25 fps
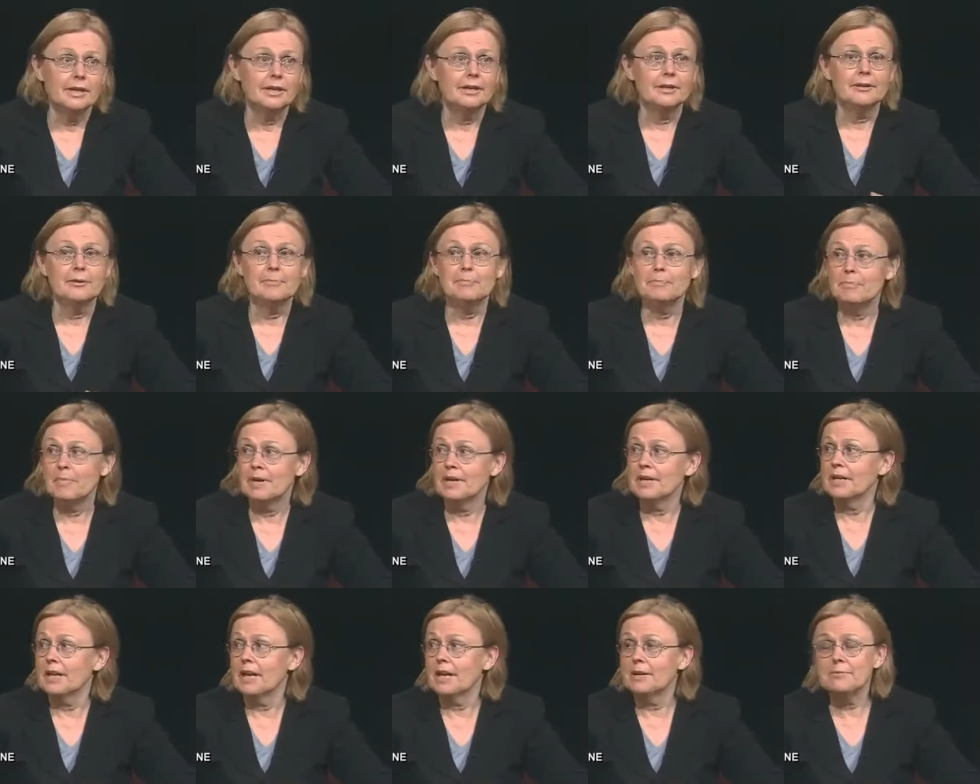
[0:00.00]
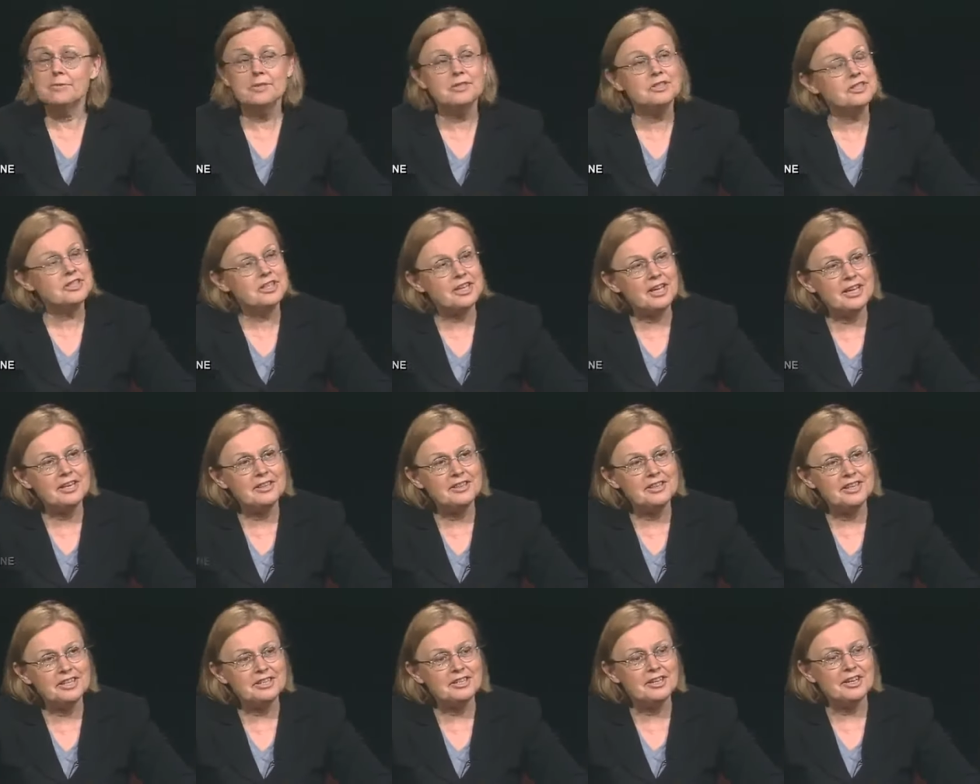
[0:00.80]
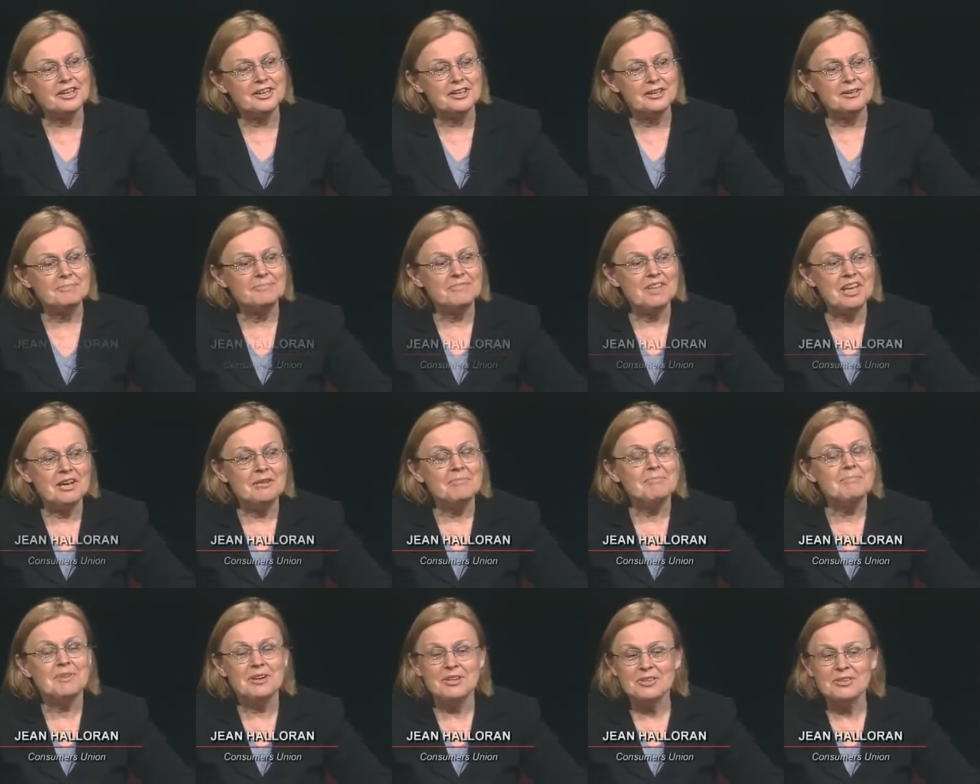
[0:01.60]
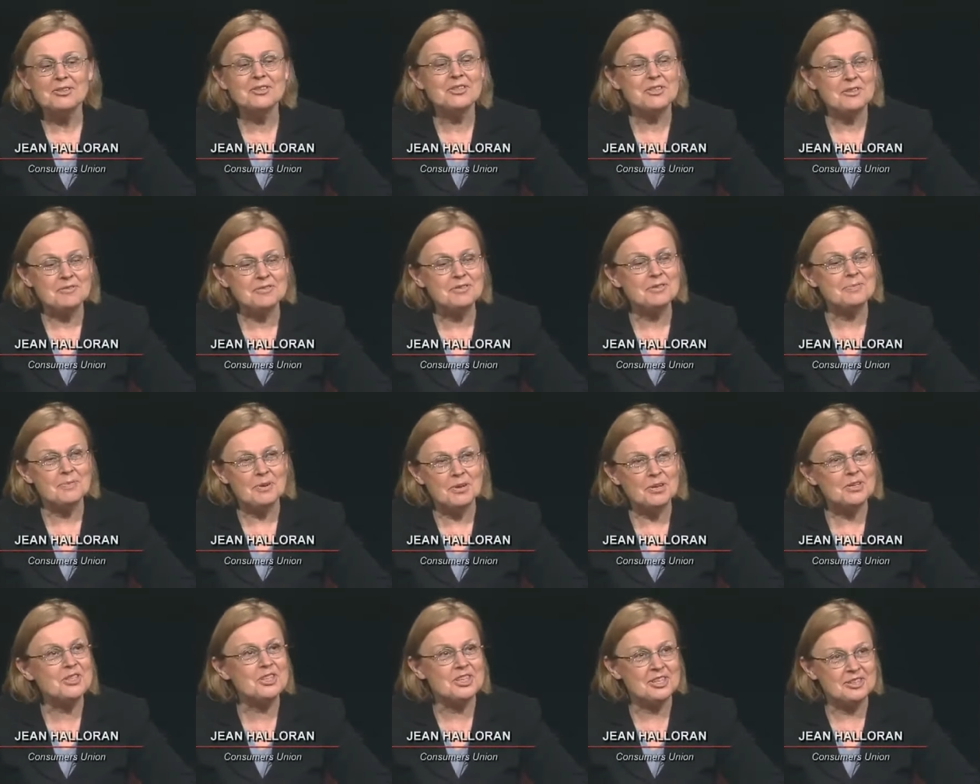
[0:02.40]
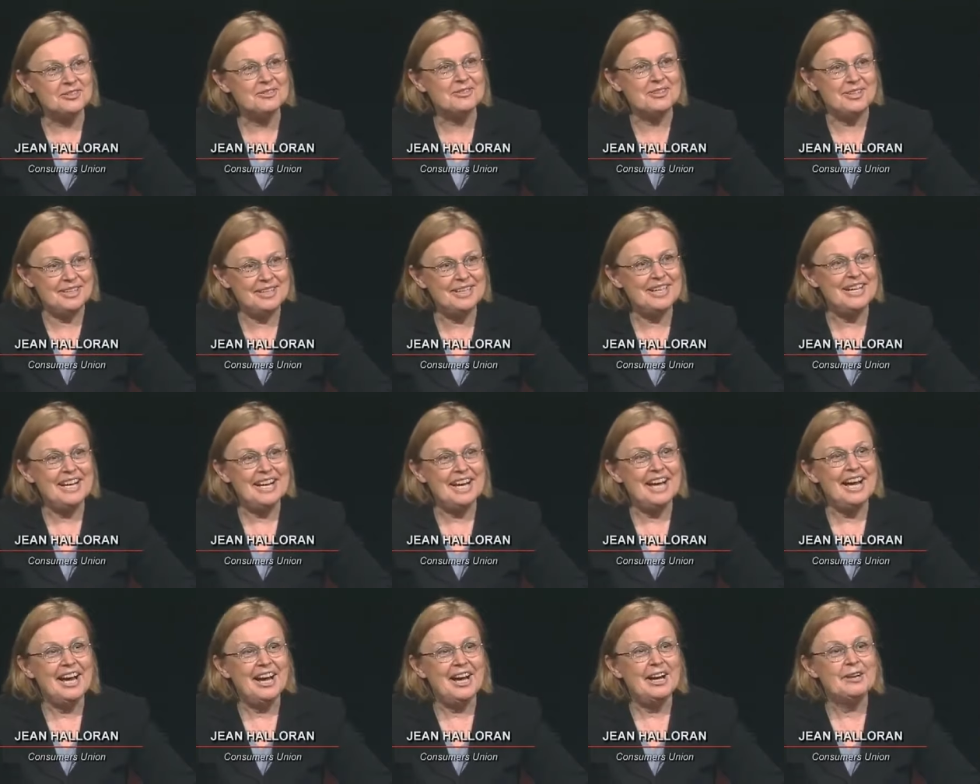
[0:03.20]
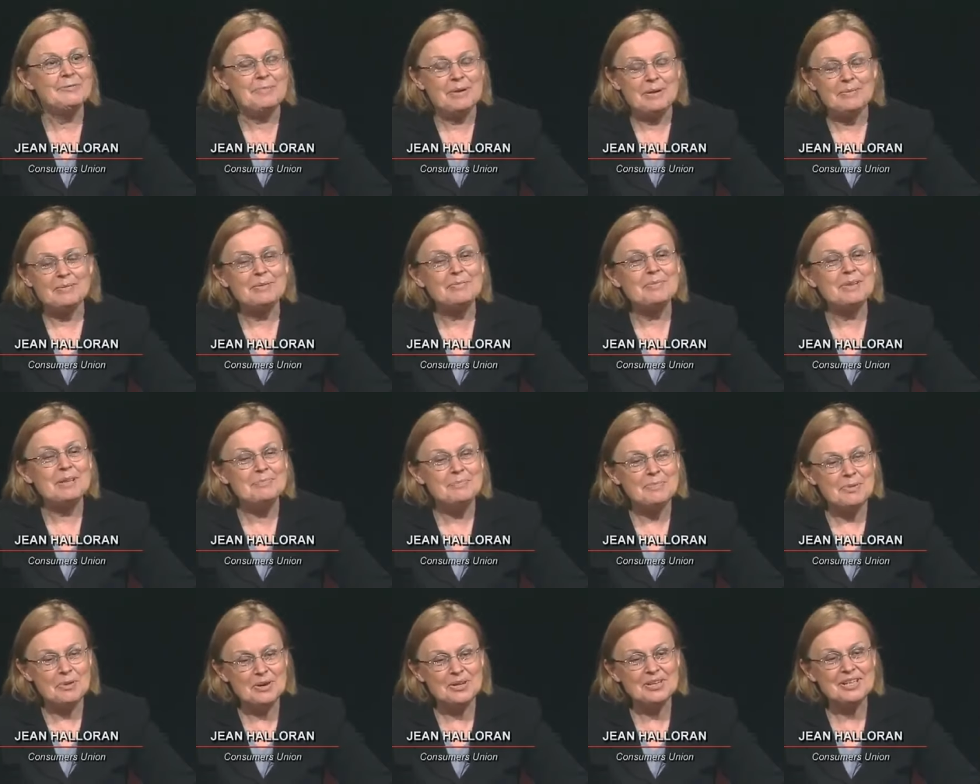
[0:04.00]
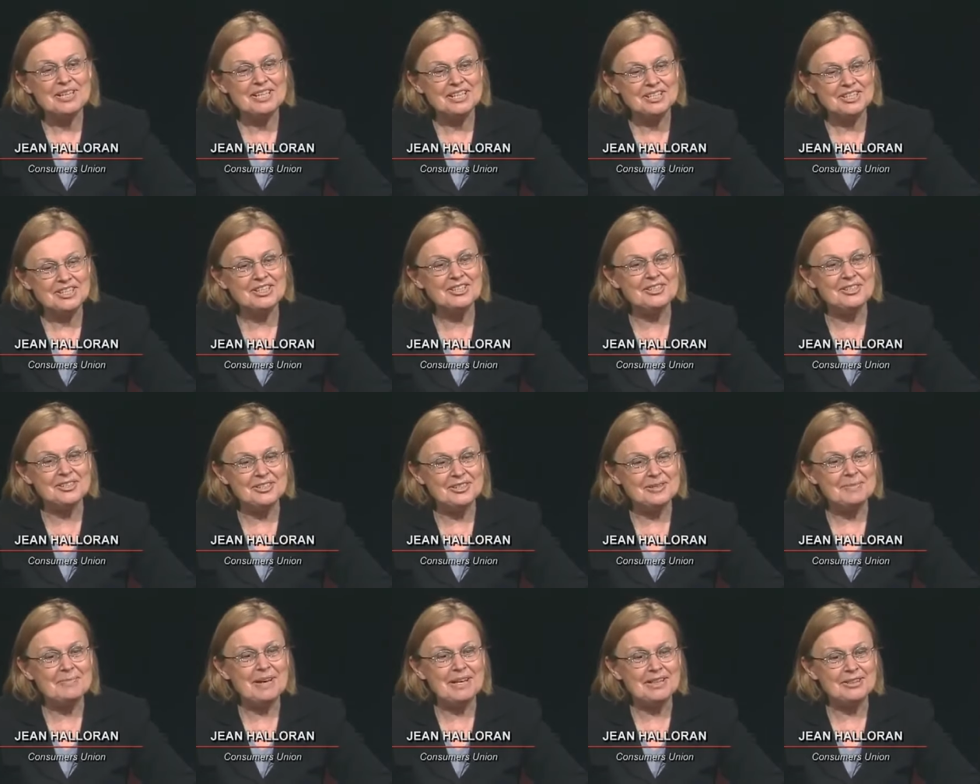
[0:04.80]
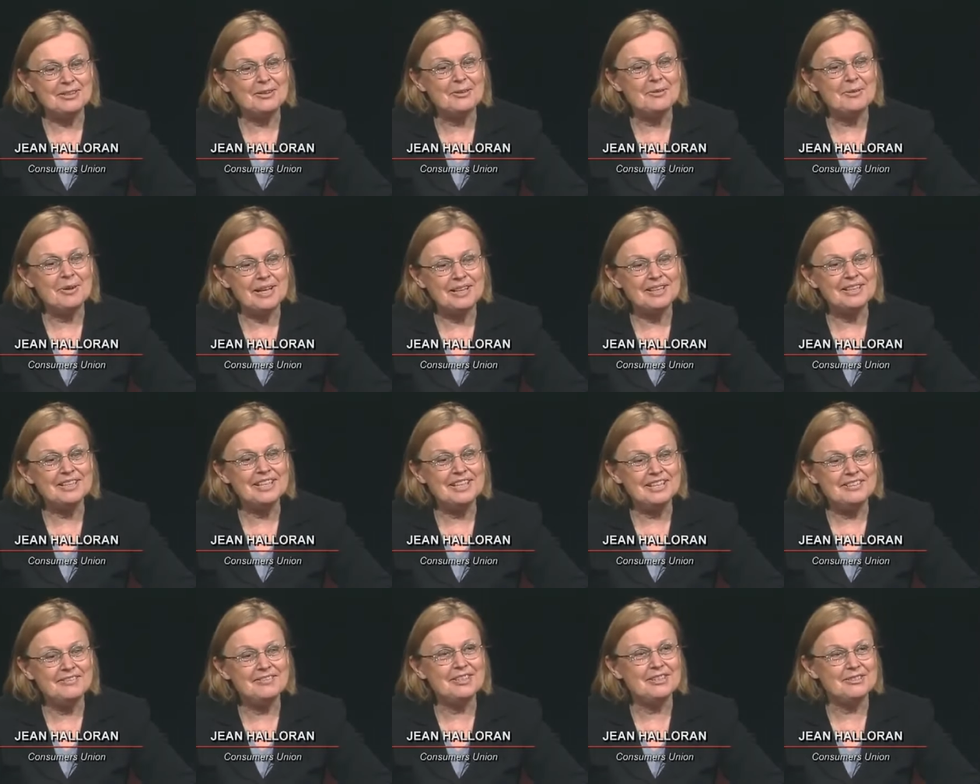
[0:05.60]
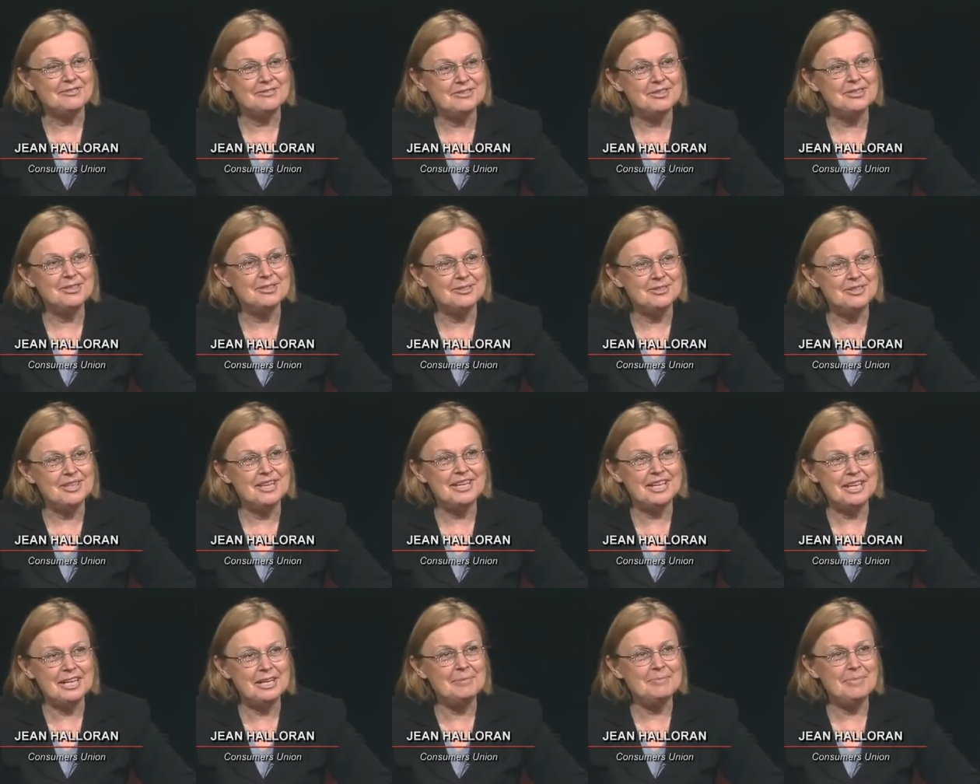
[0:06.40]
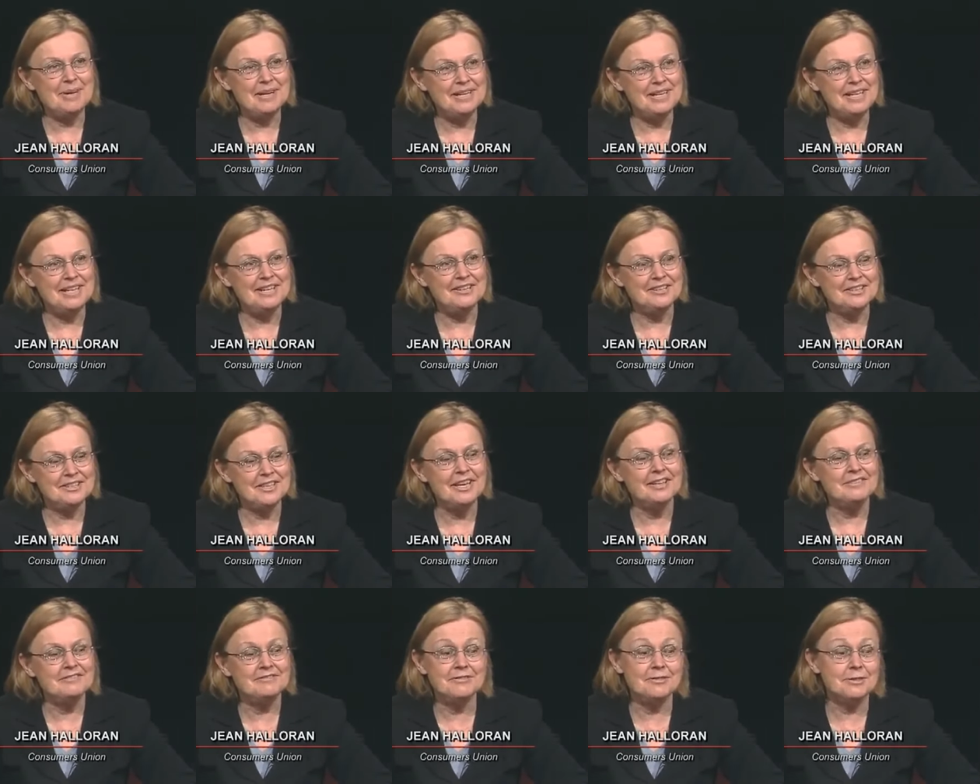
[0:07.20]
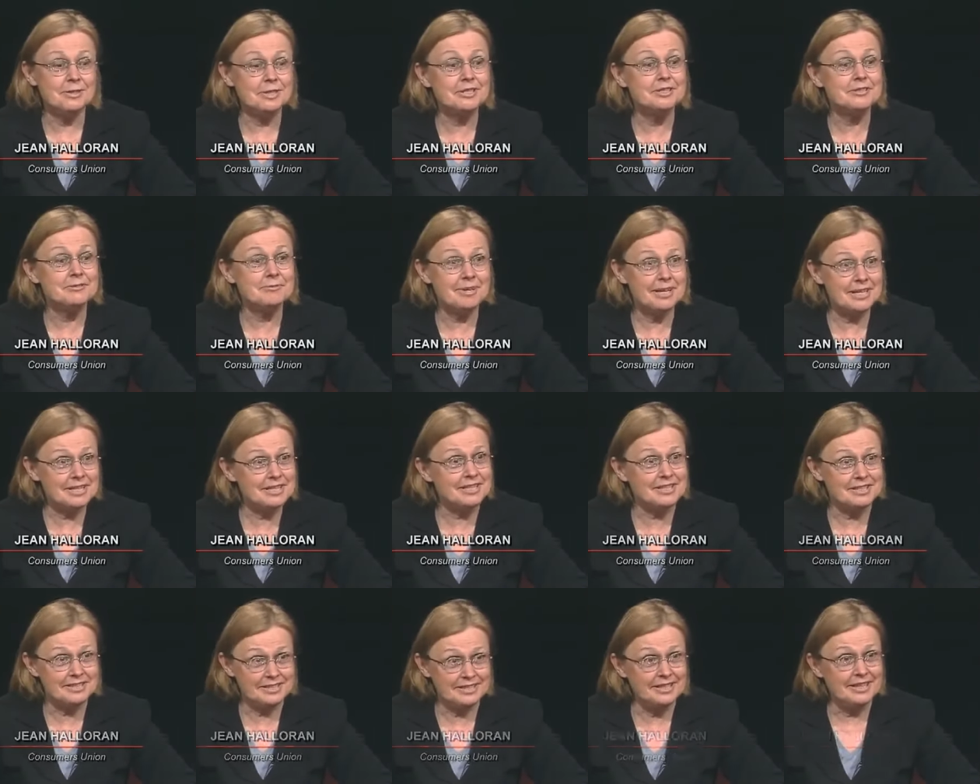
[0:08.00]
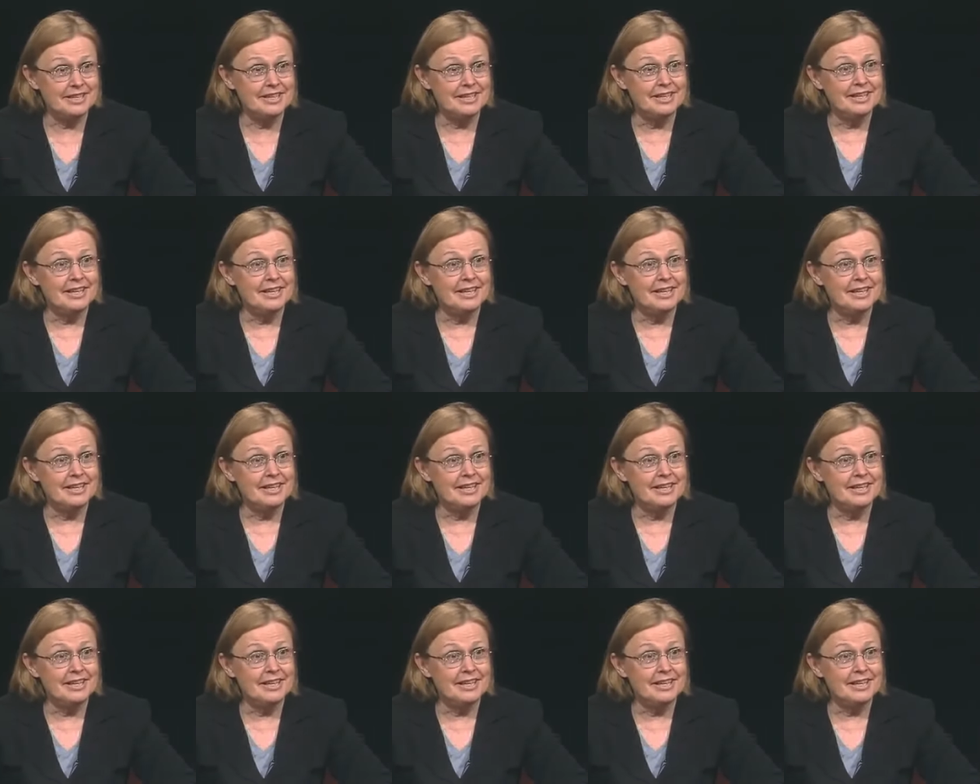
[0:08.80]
Um, but I would say that uh, mothers of small children are probably more concerned about the quality of their food than anybody else, and for good reason.